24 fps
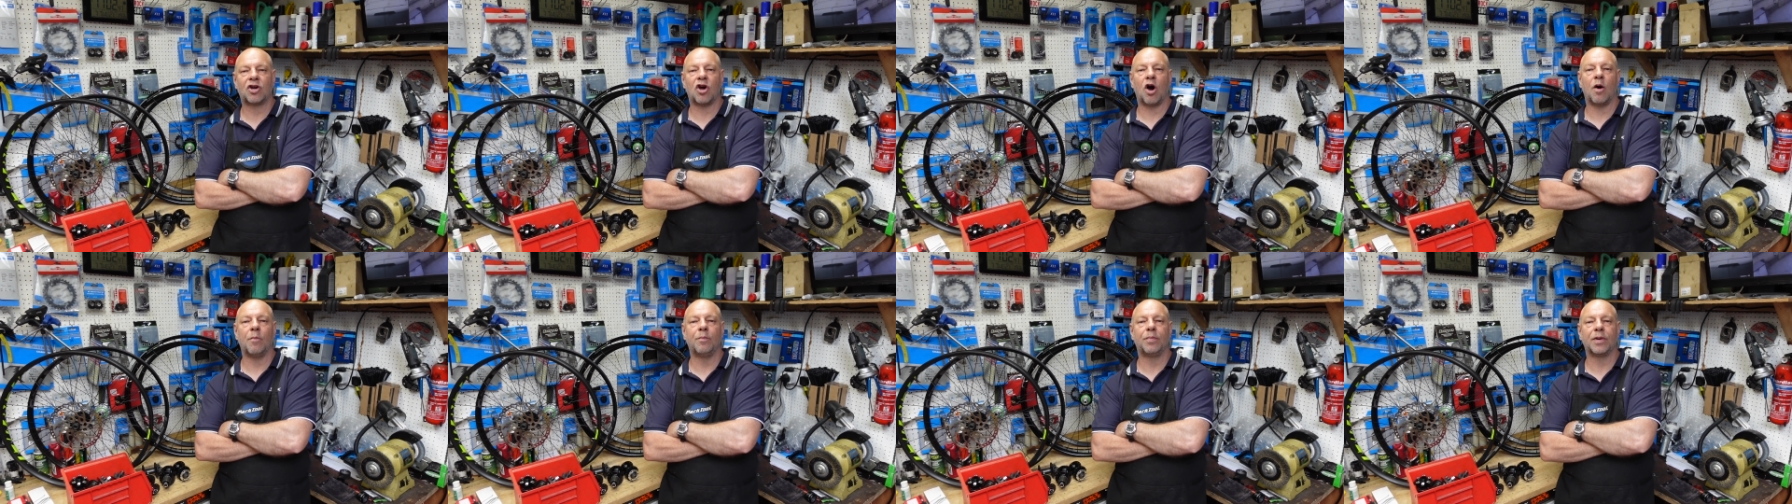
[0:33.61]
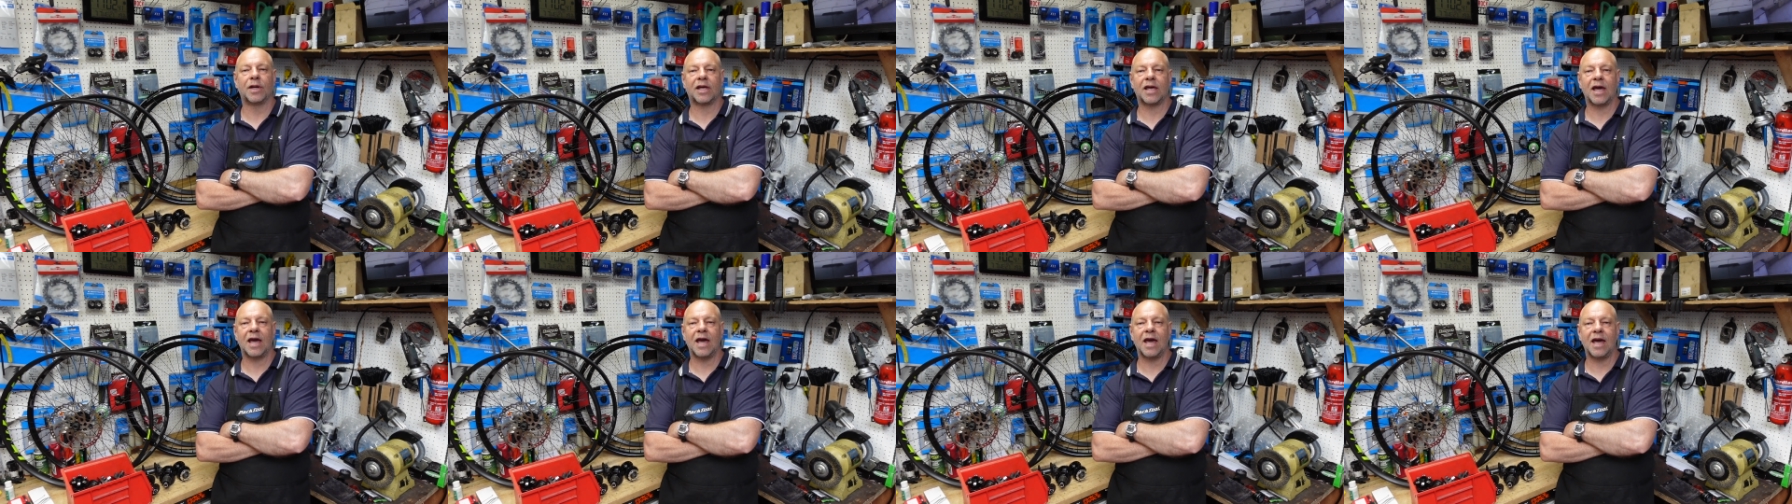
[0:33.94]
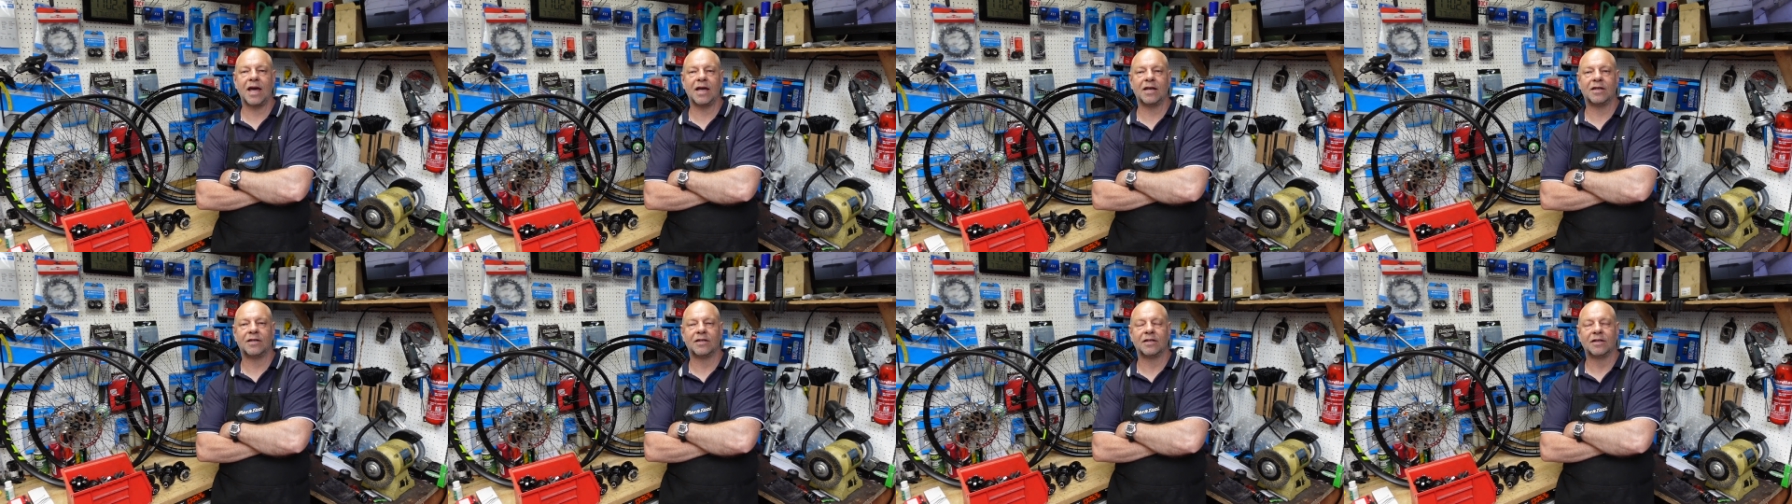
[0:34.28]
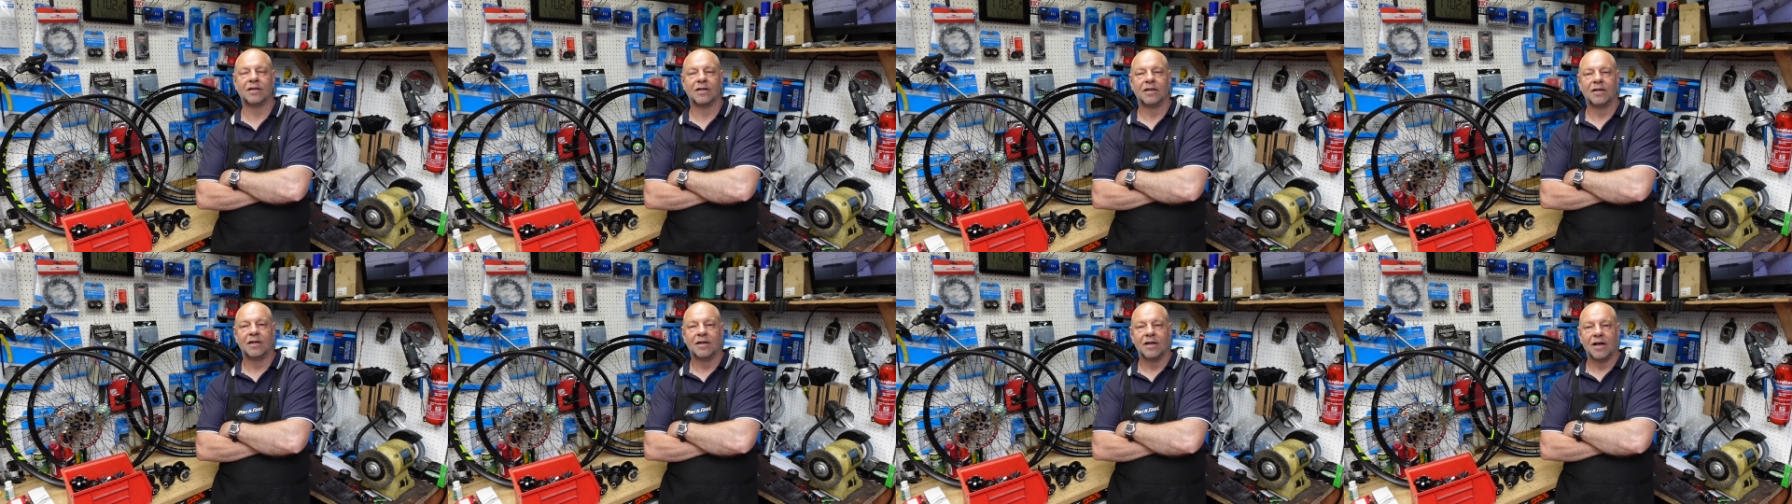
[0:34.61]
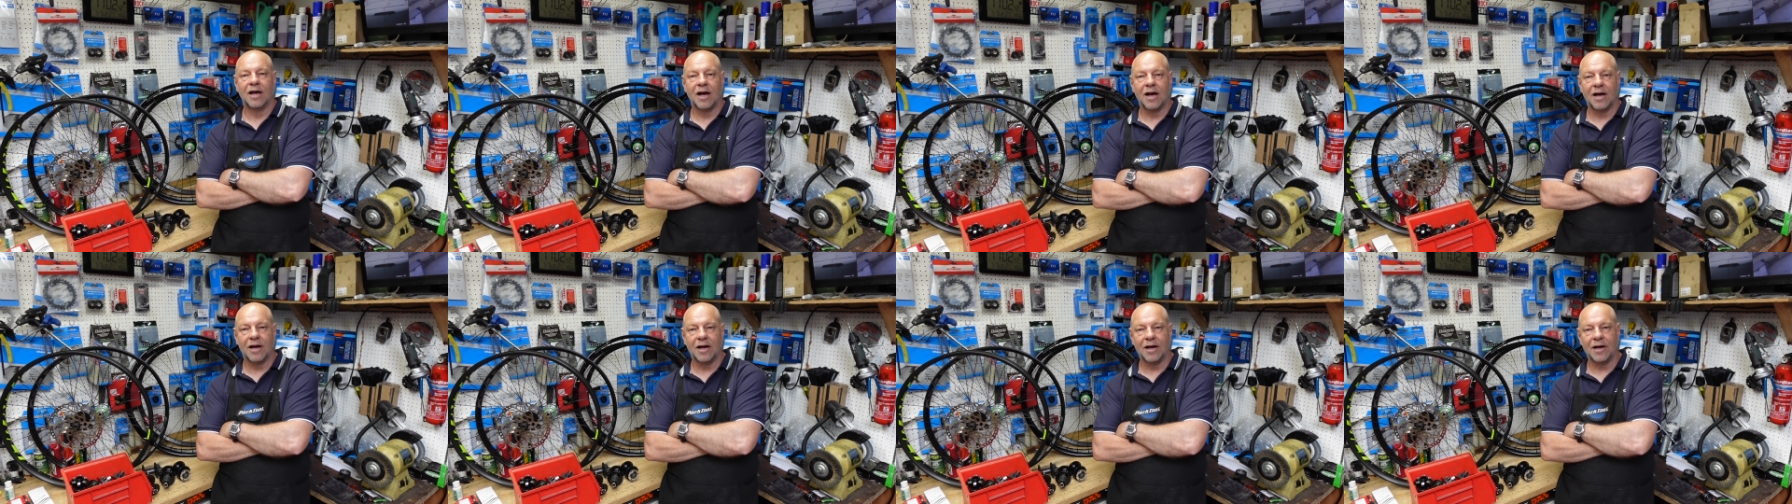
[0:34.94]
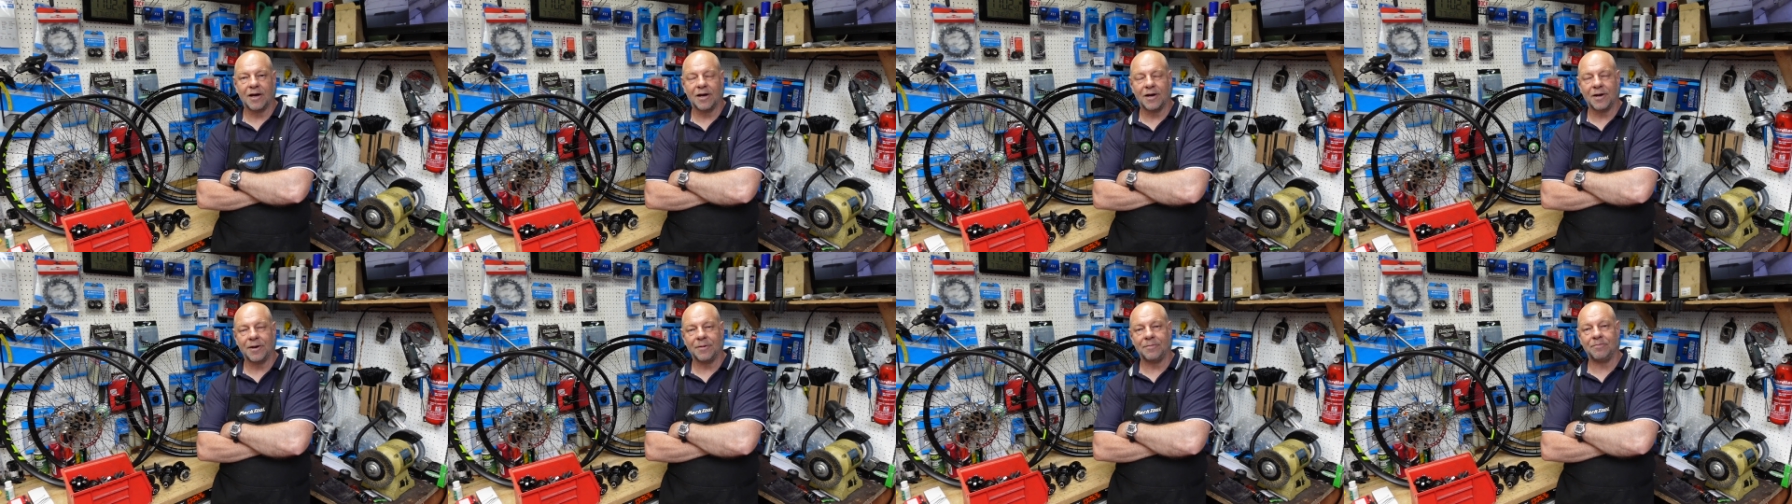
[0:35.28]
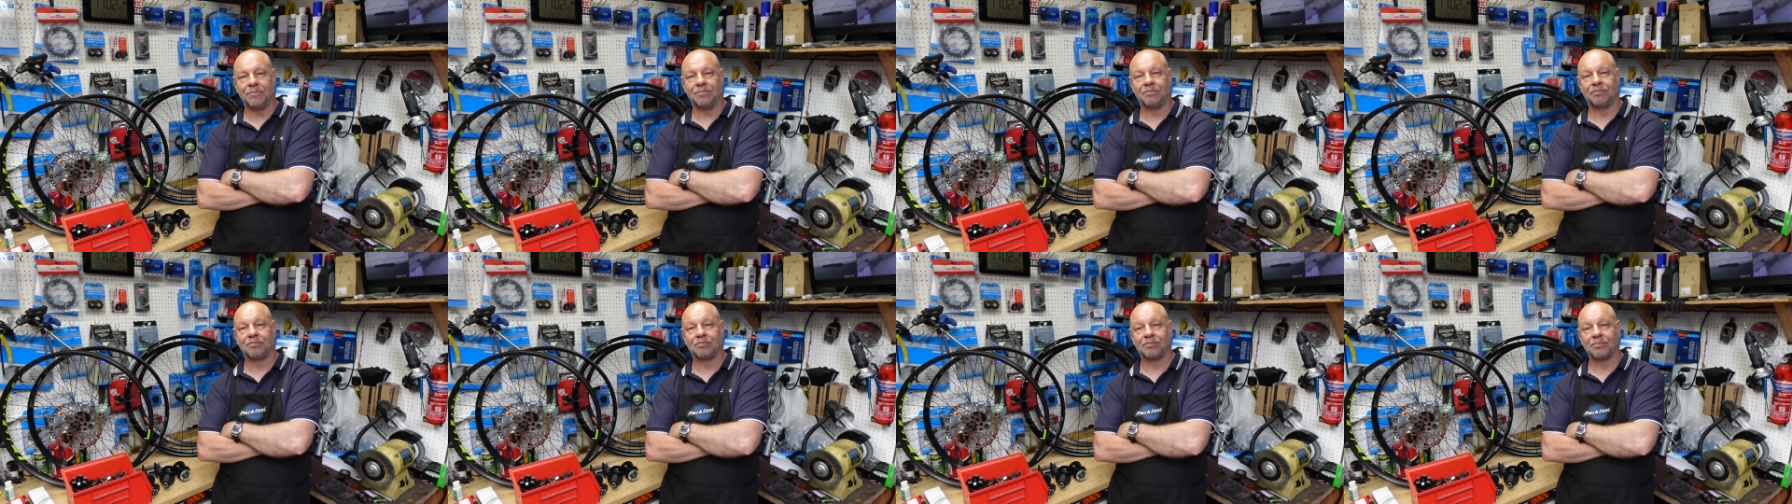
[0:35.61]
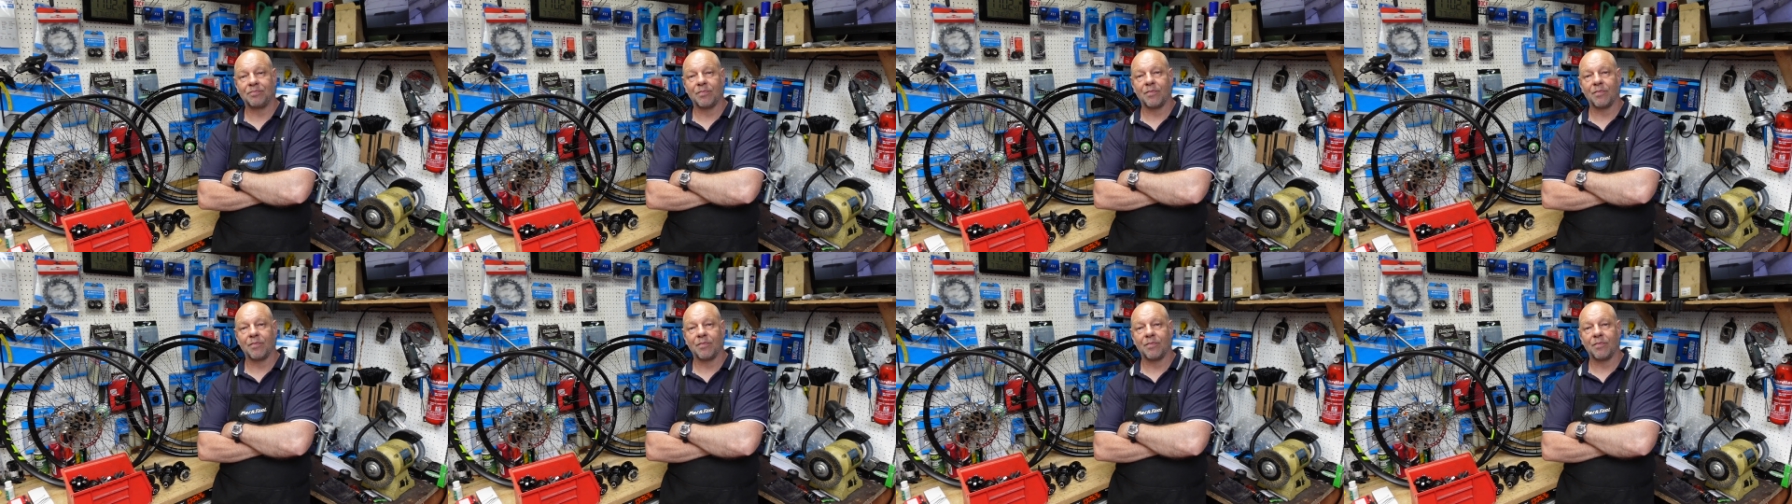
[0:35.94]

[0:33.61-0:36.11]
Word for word: complicated um,